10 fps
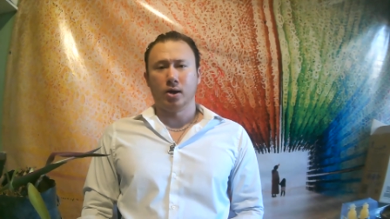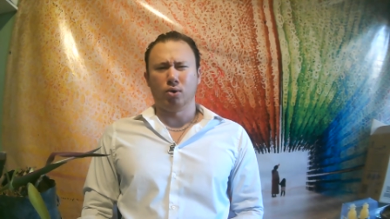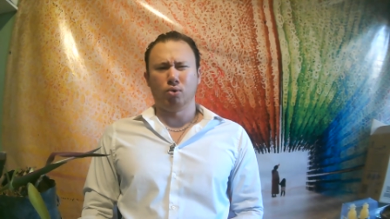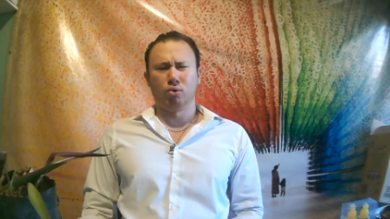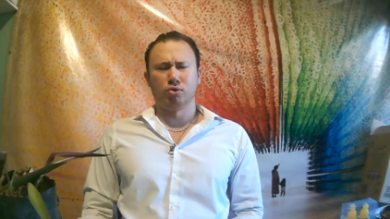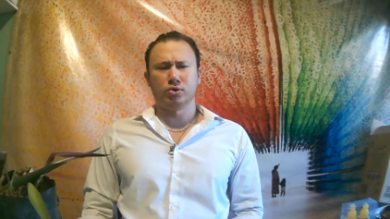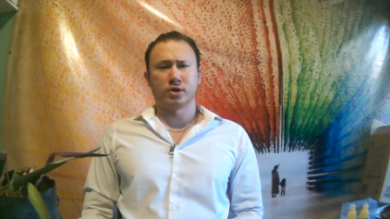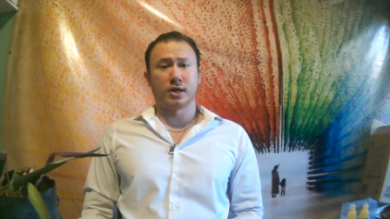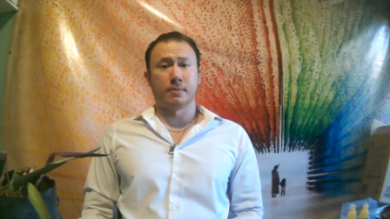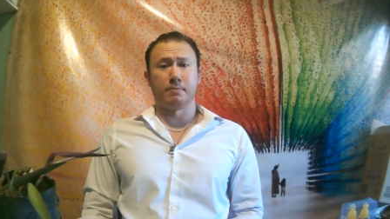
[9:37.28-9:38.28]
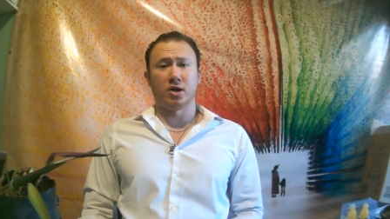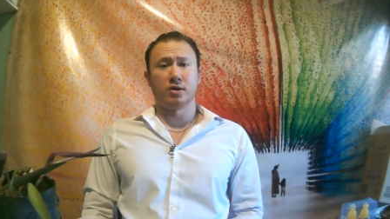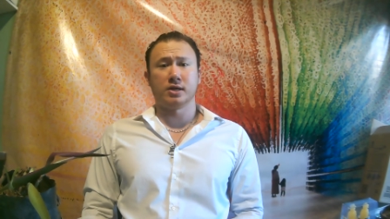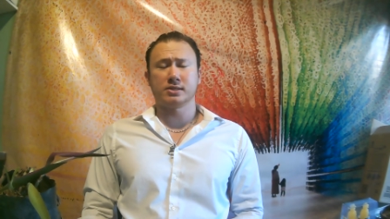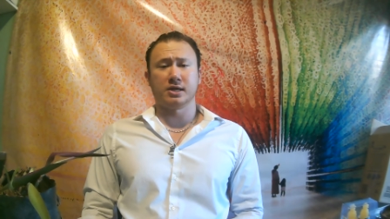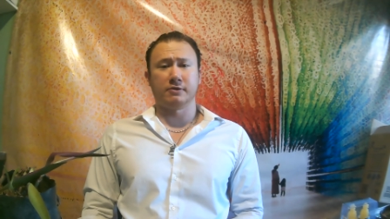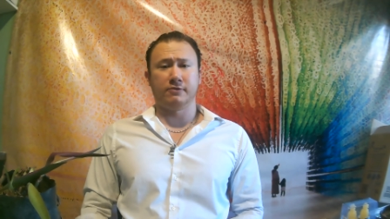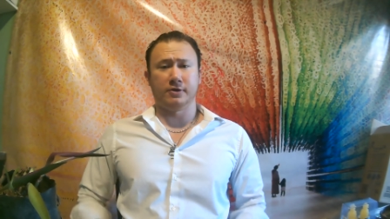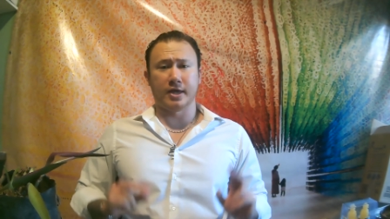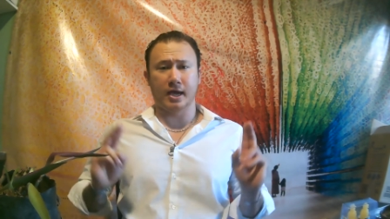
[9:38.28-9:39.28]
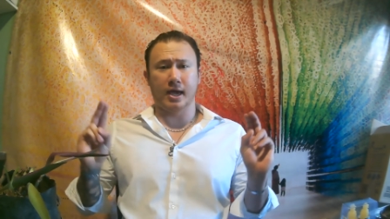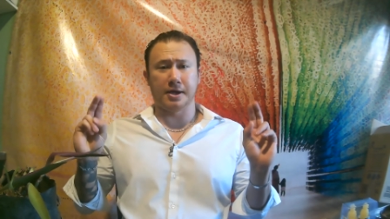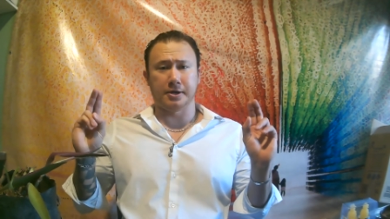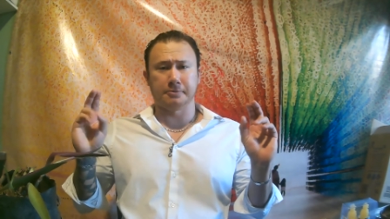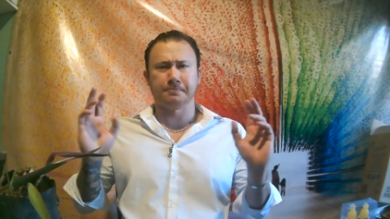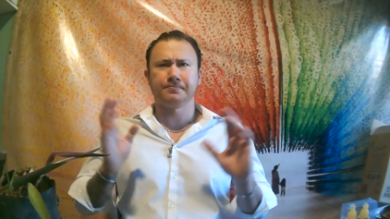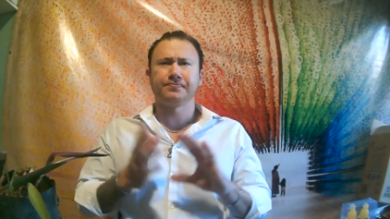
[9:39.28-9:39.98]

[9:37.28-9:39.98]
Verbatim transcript: oh, you're going to burn. It's going to feel like hell.